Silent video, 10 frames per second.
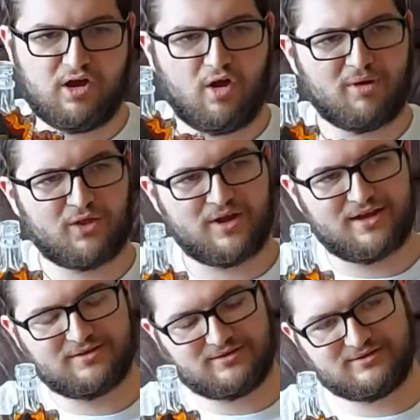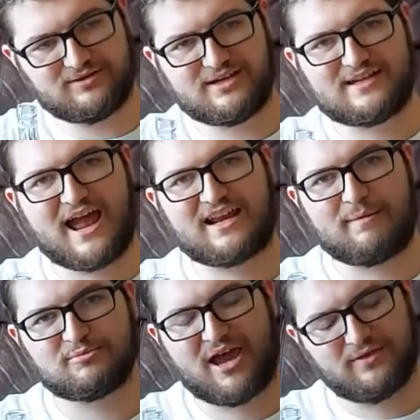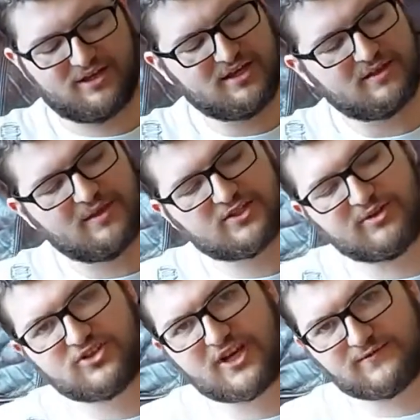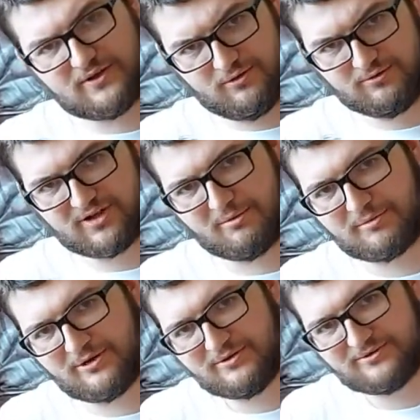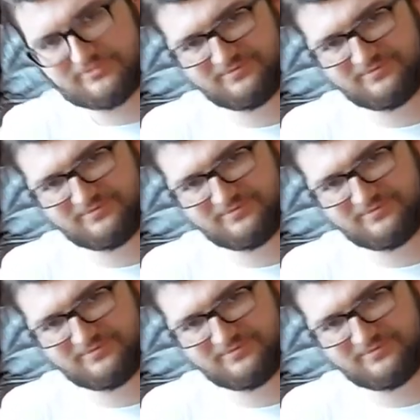Oh, by the way, Dad Games Badly, this one's just for you. Come up close.